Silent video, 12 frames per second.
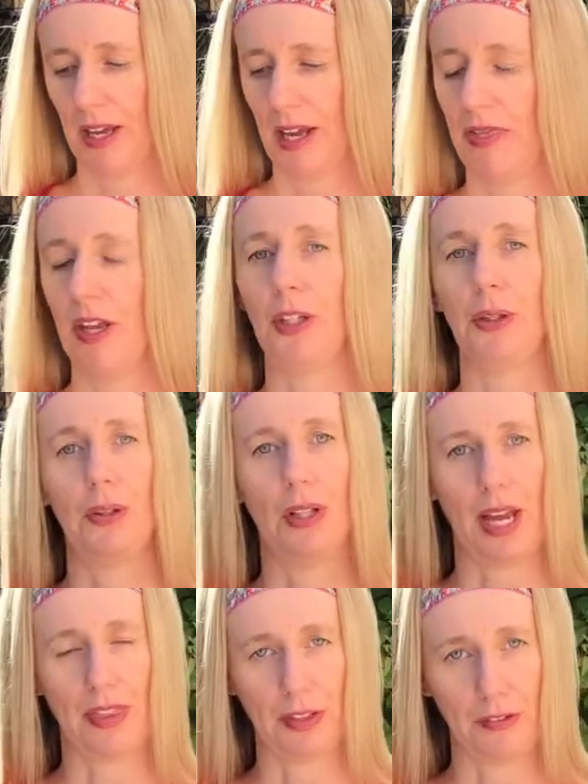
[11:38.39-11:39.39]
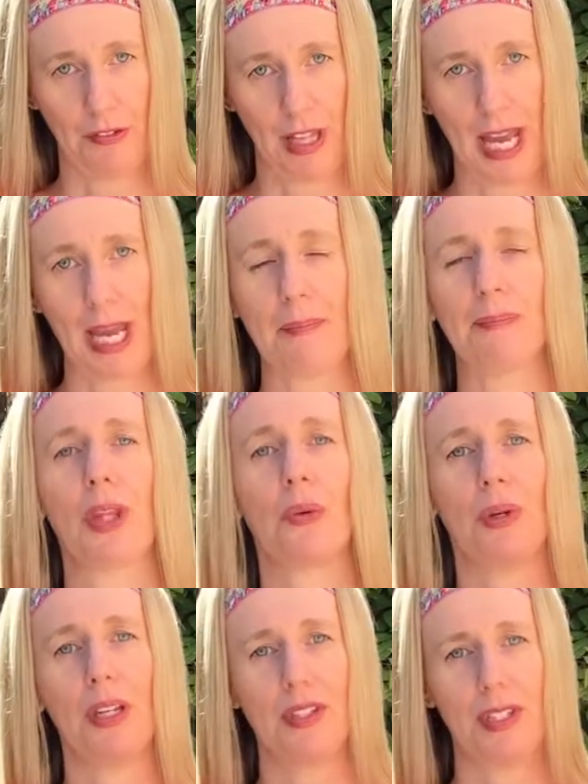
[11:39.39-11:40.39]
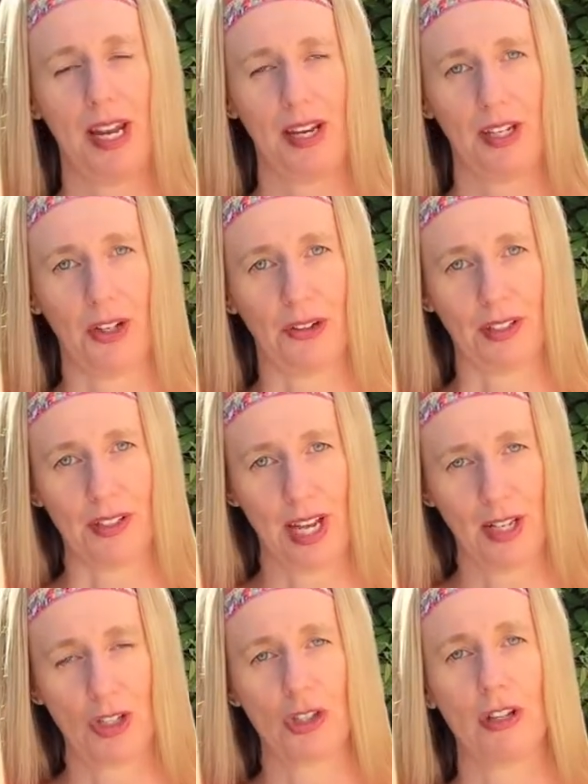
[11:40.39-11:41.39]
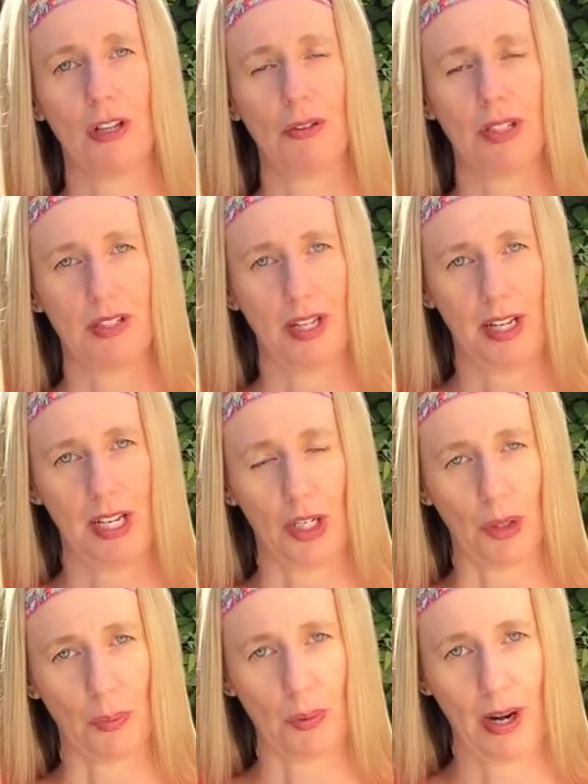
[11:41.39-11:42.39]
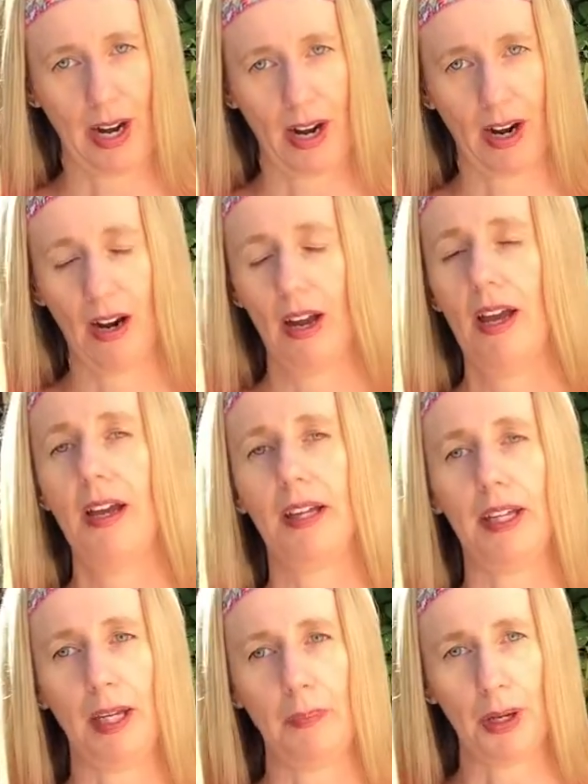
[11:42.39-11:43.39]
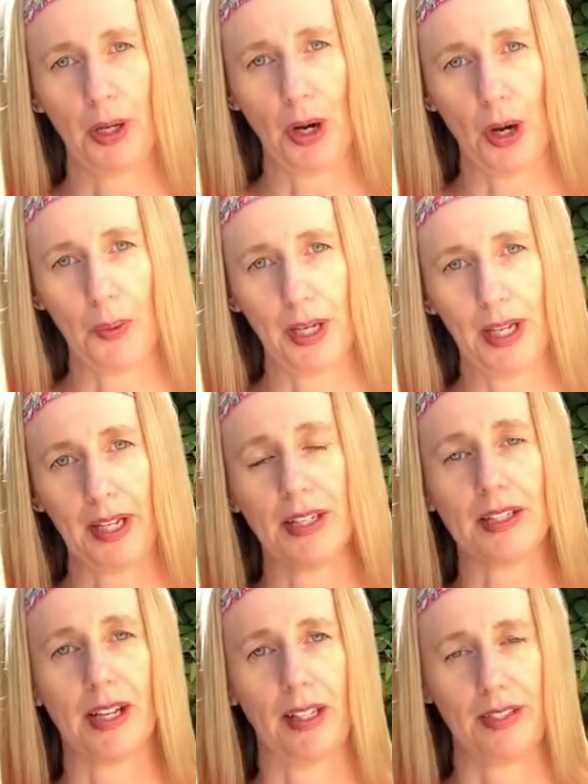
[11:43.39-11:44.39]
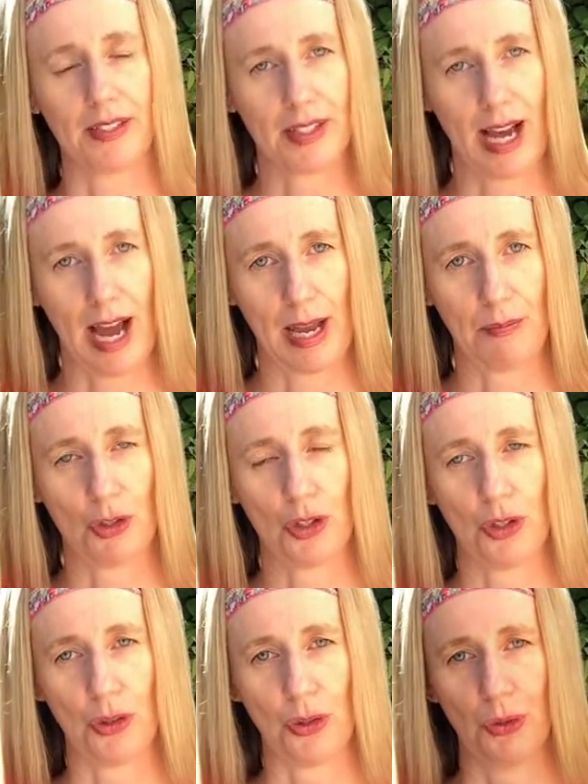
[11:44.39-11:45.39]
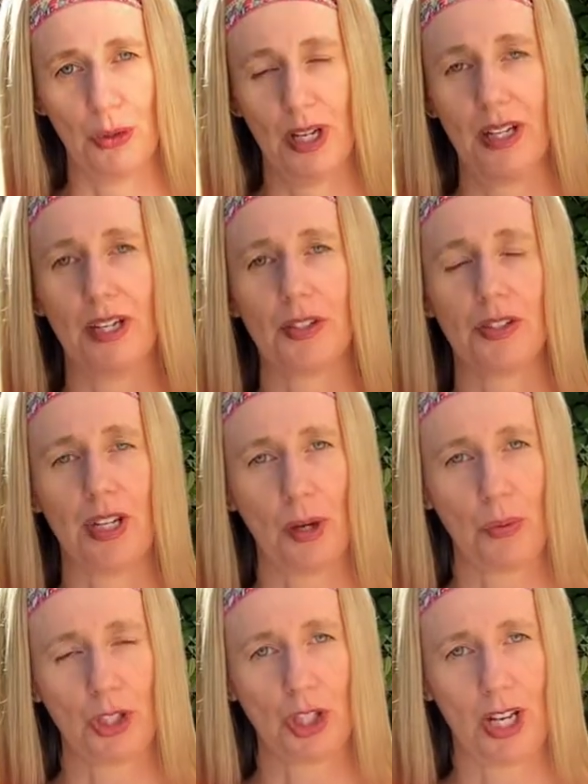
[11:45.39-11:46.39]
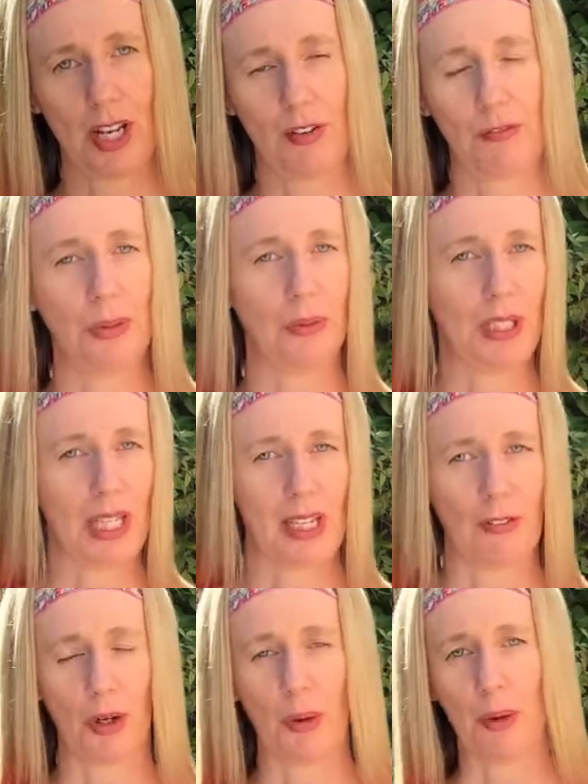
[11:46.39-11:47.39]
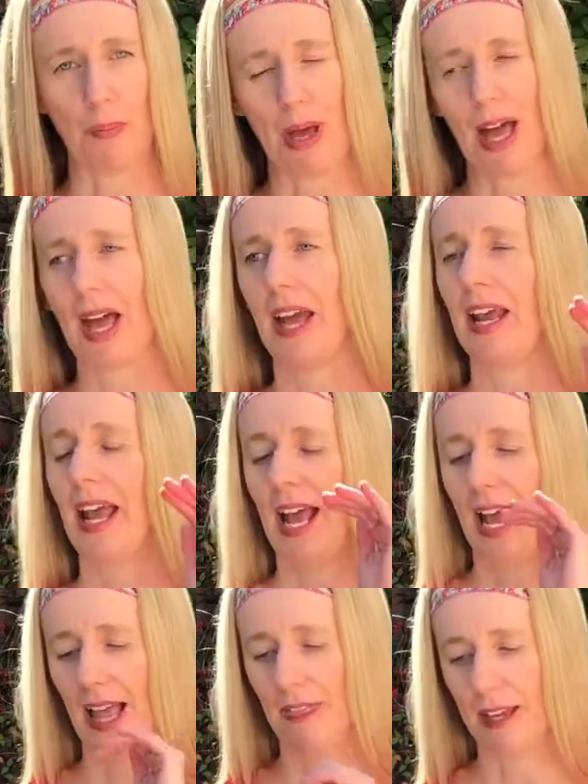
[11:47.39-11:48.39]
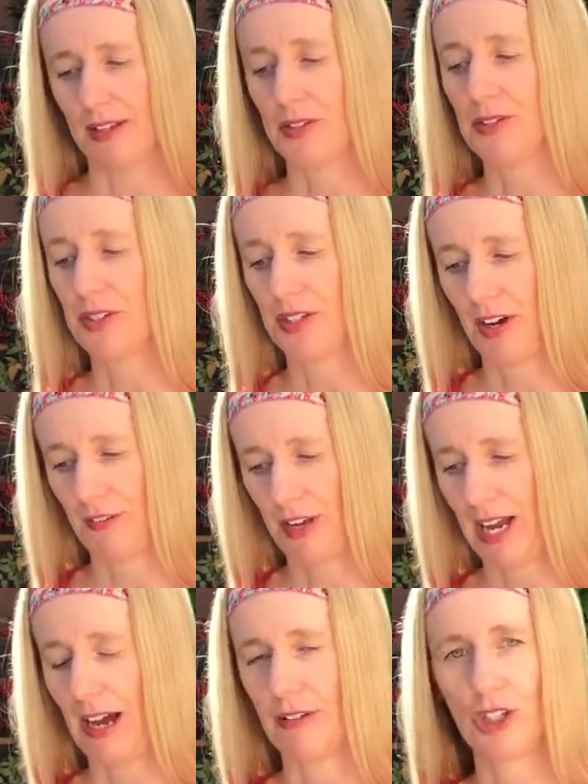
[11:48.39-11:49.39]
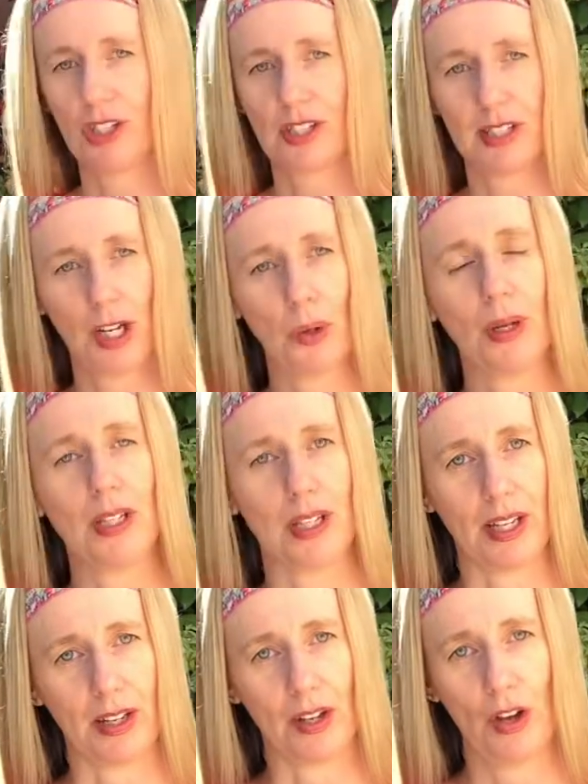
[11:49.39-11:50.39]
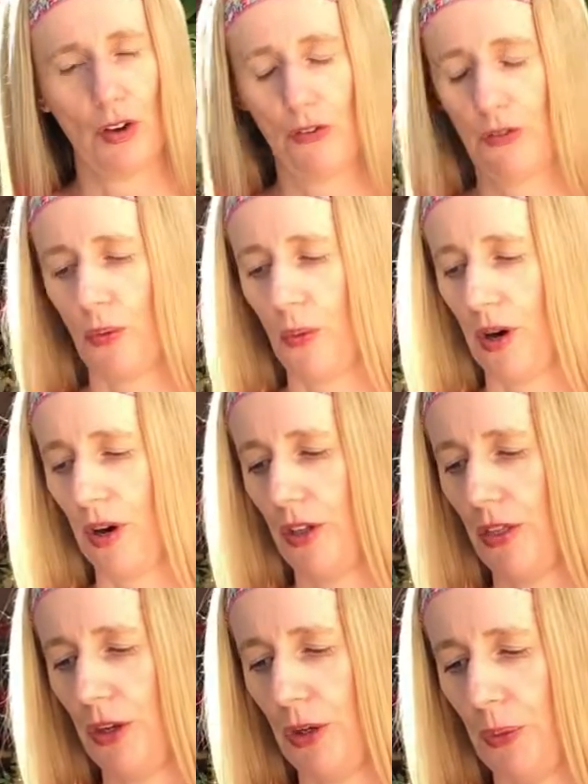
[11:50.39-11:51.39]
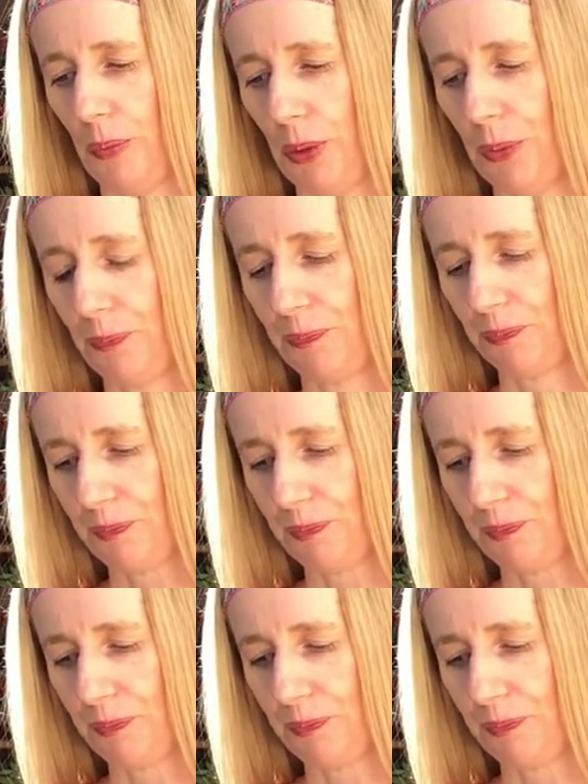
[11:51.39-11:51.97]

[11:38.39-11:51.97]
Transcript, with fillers: And then you'll light the flame, restating your intention, restating your prayer. Keep it going until it's time to extinguish it if you leave or go to bed, and then snuff it out, just like we did for the new moon.